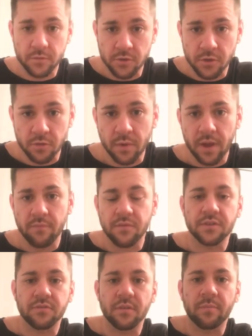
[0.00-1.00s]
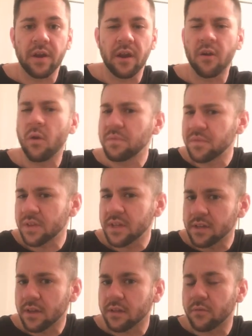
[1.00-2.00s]
to have this repair hopefully
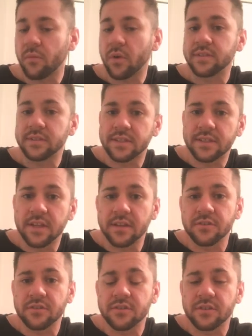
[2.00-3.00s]
done in 1 stage